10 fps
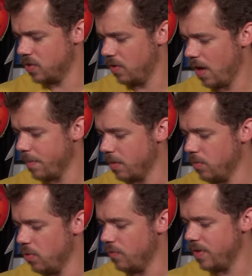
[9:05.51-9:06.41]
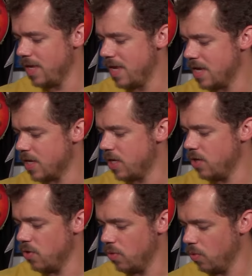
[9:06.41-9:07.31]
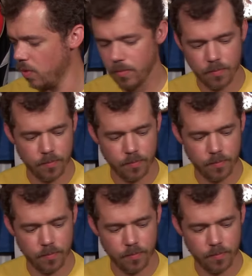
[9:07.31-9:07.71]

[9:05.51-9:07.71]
So now I'm going to move the EQ.